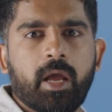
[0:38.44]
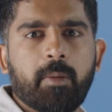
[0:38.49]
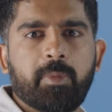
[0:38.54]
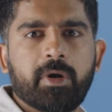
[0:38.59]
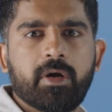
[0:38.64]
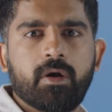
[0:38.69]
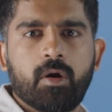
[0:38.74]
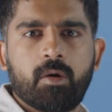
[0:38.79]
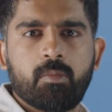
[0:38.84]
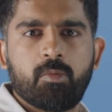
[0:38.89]

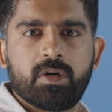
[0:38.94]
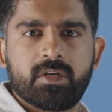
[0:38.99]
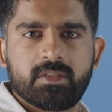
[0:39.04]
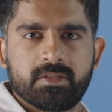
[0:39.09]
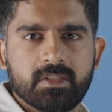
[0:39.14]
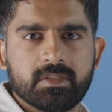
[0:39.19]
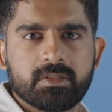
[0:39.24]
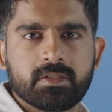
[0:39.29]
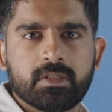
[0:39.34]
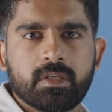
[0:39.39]
Epidermoid
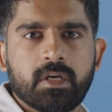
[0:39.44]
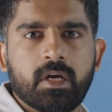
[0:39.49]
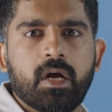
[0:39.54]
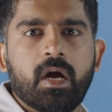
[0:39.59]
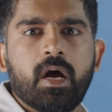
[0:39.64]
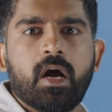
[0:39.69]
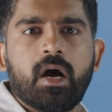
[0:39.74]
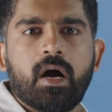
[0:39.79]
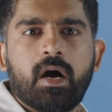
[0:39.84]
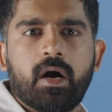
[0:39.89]
cysts
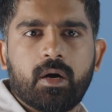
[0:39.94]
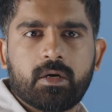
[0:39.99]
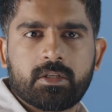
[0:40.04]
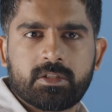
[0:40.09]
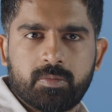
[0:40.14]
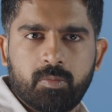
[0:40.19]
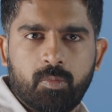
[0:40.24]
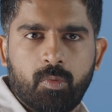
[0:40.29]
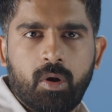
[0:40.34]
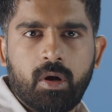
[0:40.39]
are
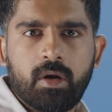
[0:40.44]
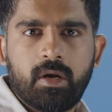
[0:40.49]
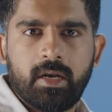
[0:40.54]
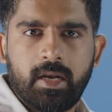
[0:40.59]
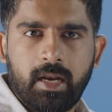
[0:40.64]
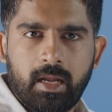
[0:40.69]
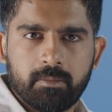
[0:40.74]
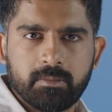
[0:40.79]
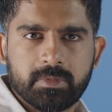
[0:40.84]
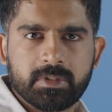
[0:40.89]
small
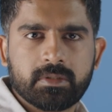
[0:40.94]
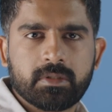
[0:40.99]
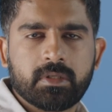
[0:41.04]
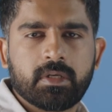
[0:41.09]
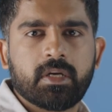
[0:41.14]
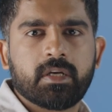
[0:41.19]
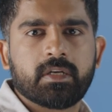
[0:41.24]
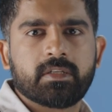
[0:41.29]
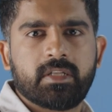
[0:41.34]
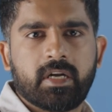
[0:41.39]
lumps
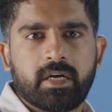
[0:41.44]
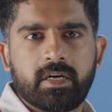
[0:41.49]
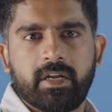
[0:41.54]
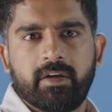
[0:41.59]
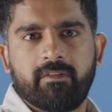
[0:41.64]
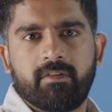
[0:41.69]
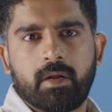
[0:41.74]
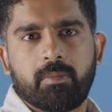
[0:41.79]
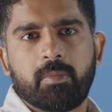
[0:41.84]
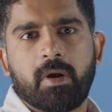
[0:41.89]
that
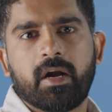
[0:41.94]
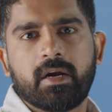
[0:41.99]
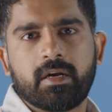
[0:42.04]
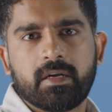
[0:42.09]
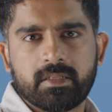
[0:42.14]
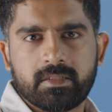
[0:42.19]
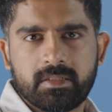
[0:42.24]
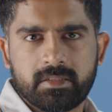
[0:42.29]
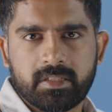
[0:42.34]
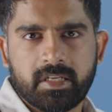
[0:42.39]
develop
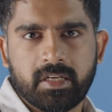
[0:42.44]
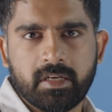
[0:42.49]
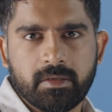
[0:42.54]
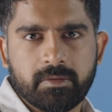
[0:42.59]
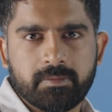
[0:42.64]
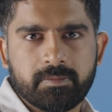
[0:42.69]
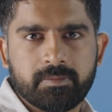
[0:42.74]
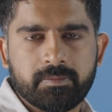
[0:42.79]
under the skin.